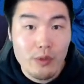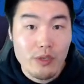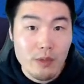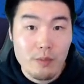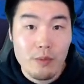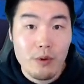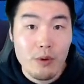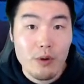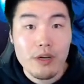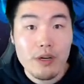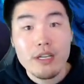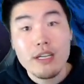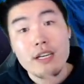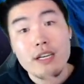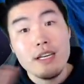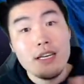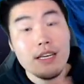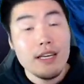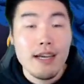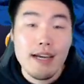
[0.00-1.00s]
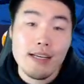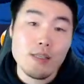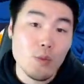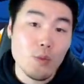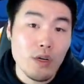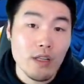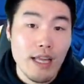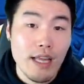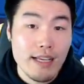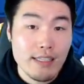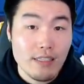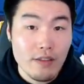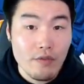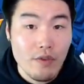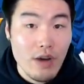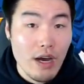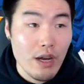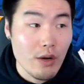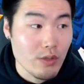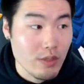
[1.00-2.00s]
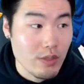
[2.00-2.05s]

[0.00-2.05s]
support as well as the Vados